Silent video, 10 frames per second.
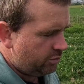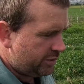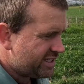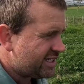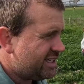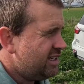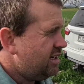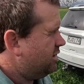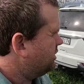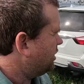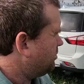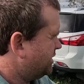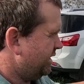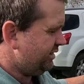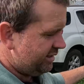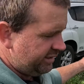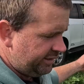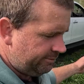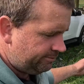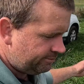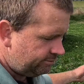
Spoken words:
the winter. So I'm sending